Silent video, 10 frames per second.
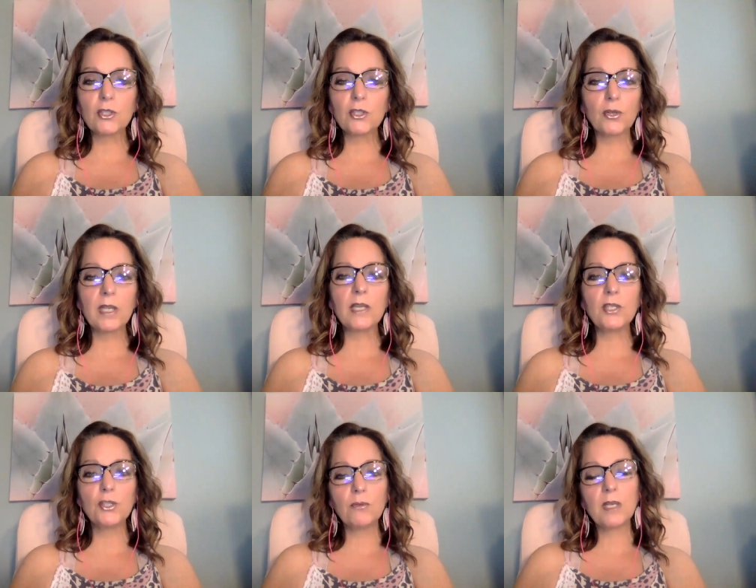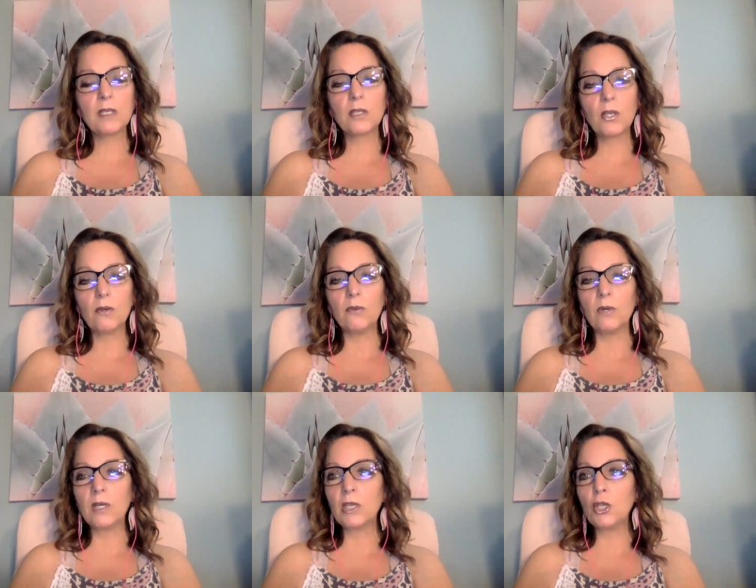journey is unique to you,
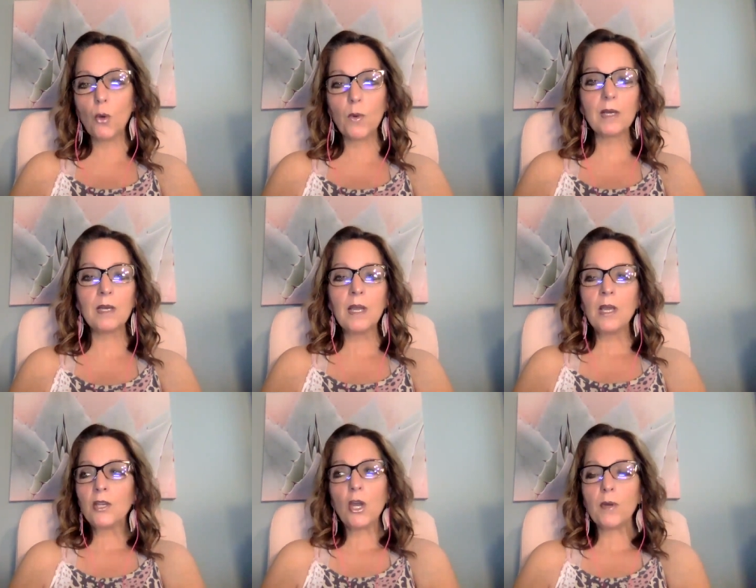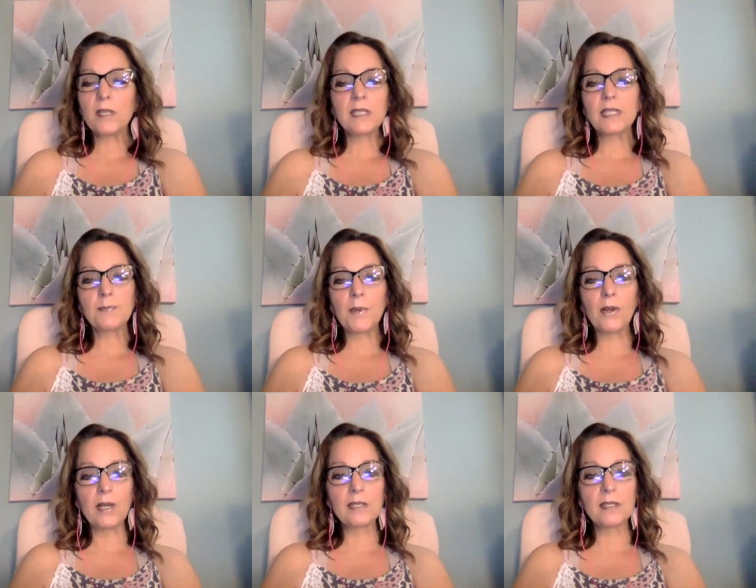and no one, no one's
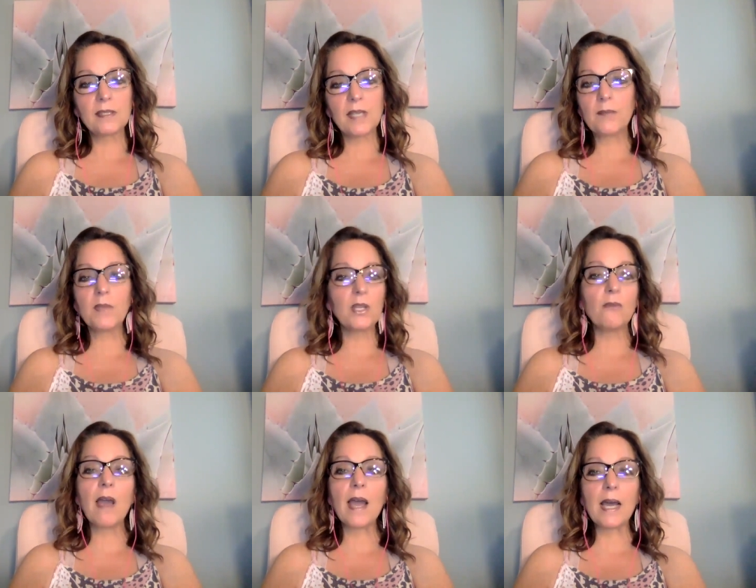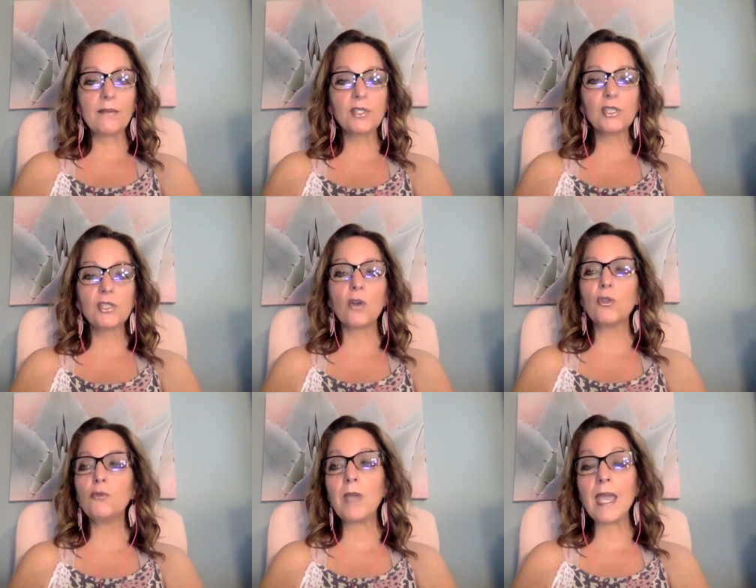experienced the same thing you have, so
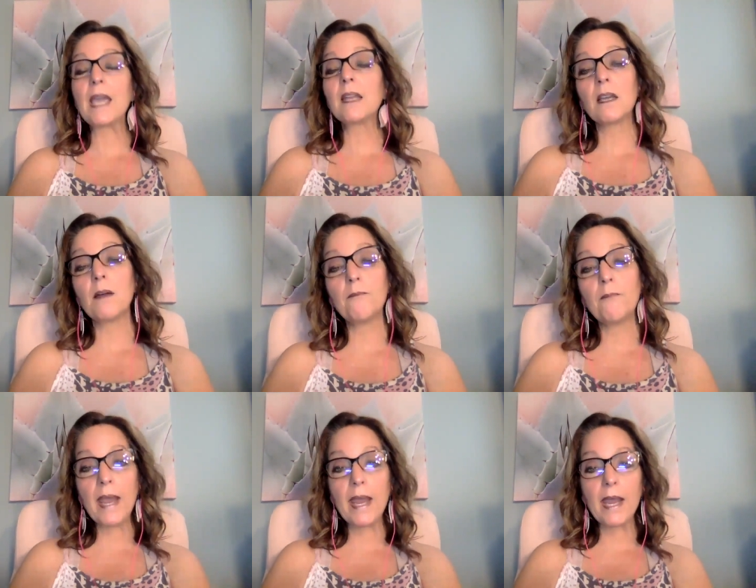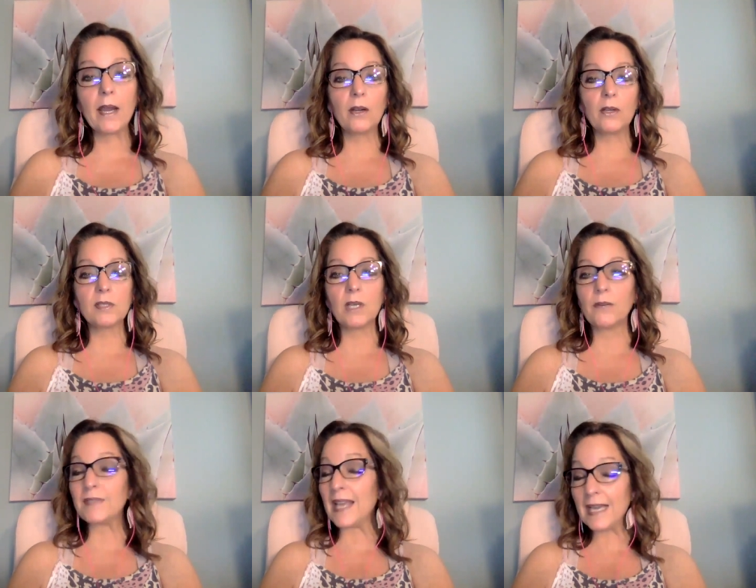you can't compare
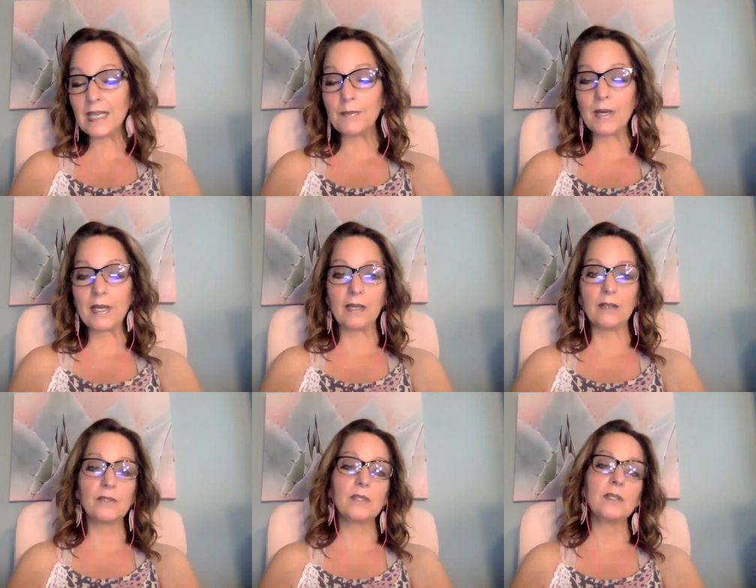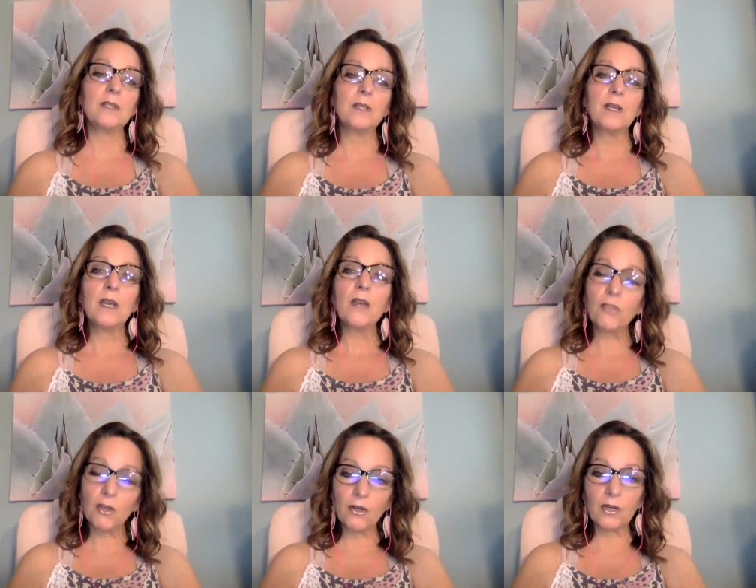yourself to anybody else.
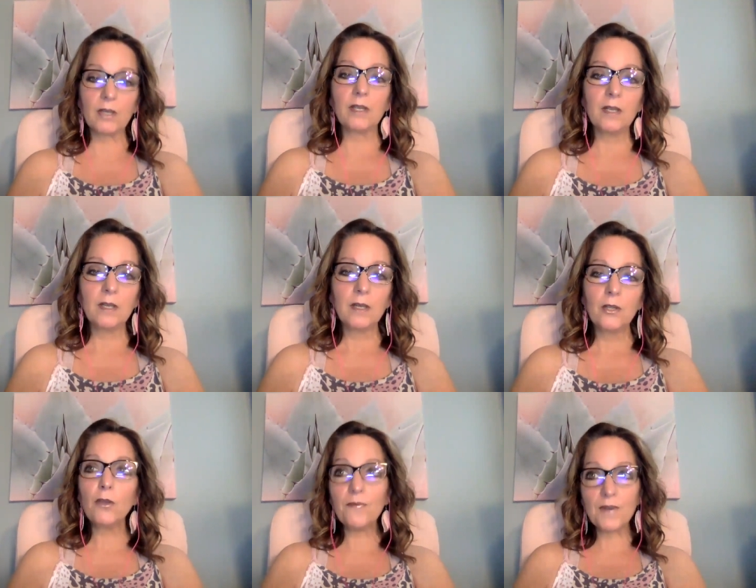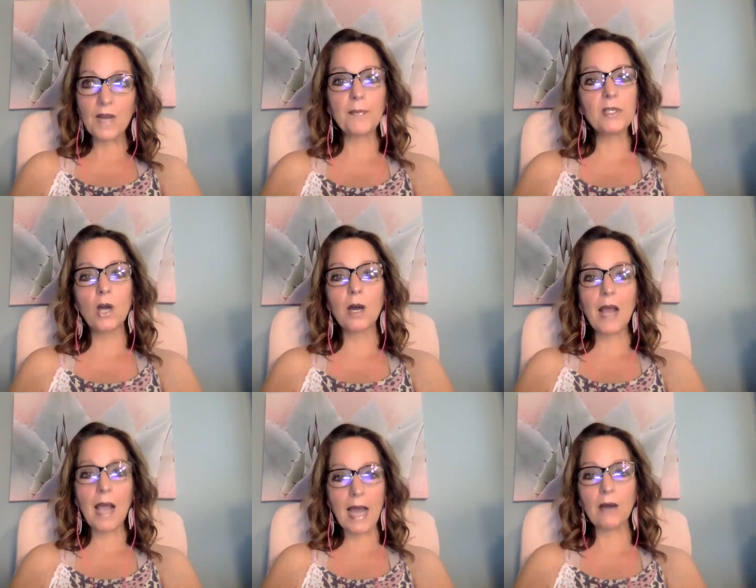Third, you've not been taught
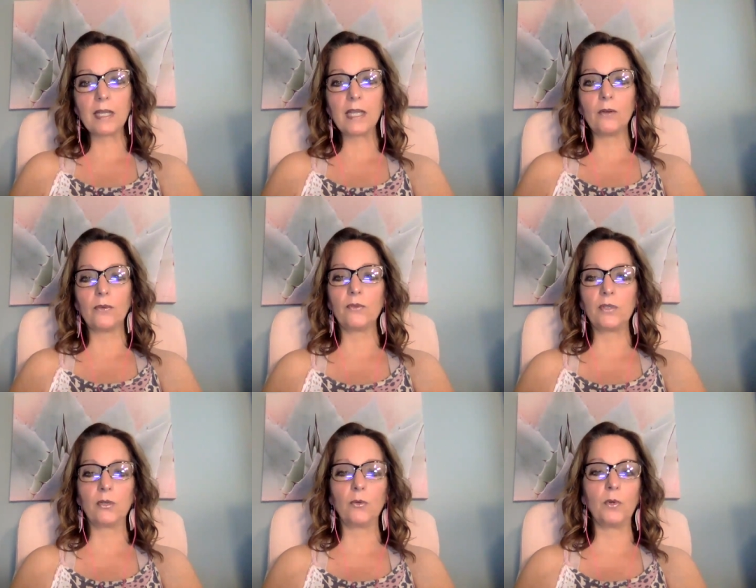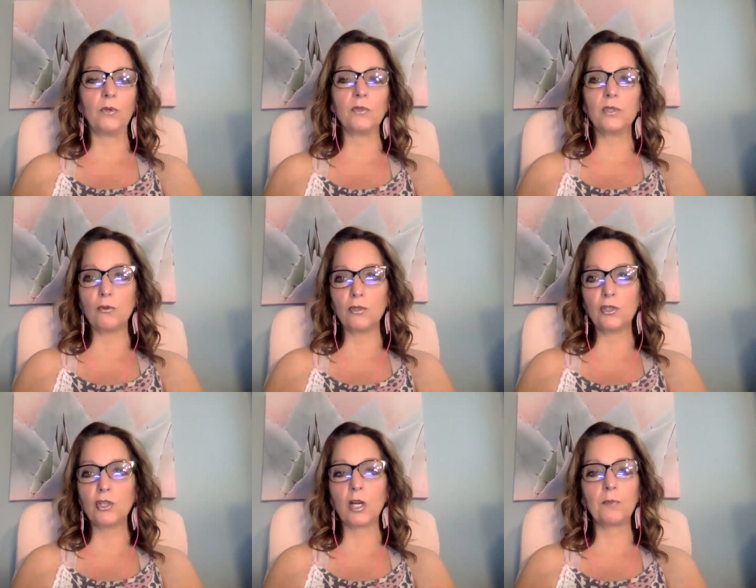how to heal those inner wounds, those
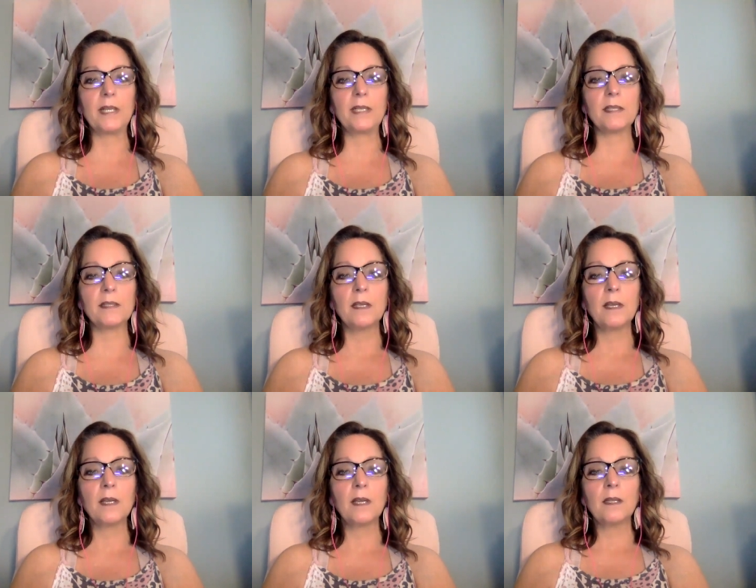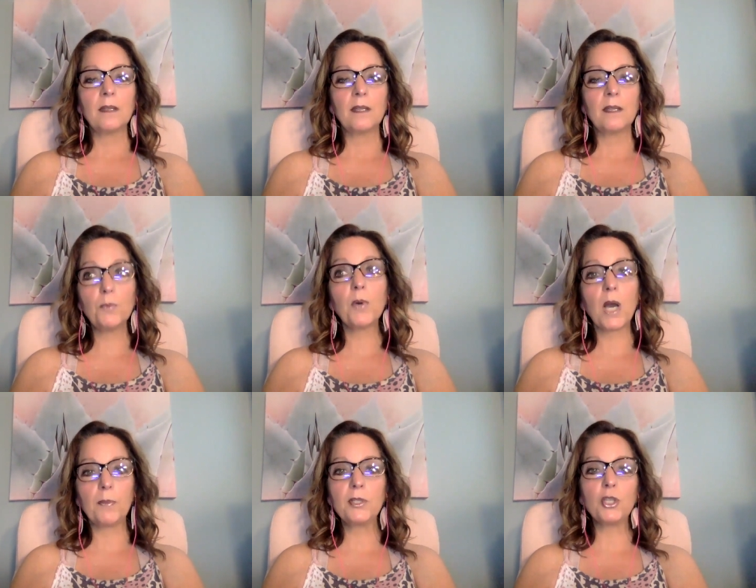dark places that you
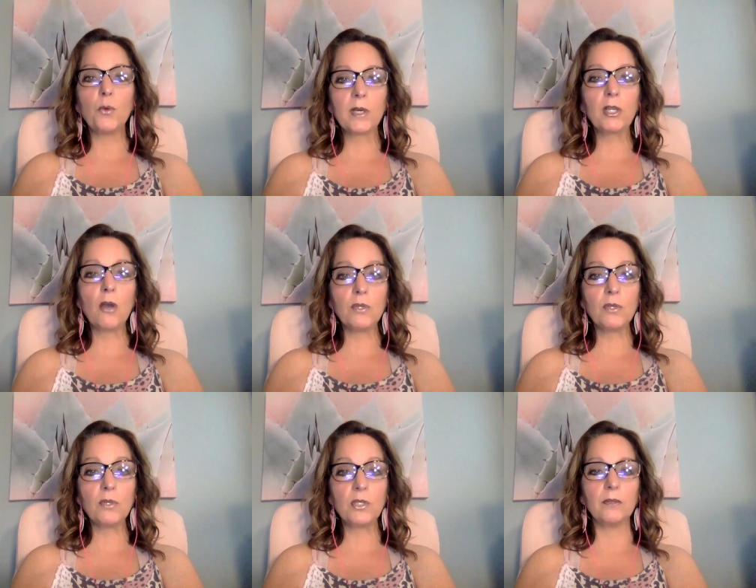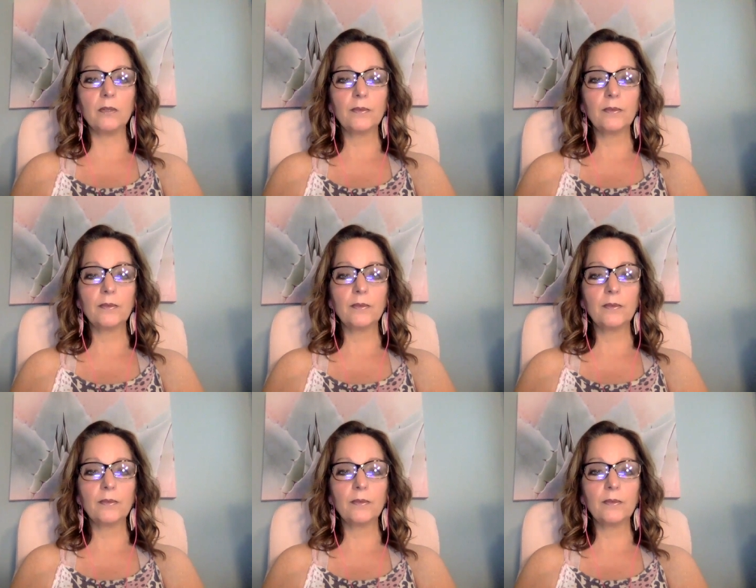probably don't want to go to.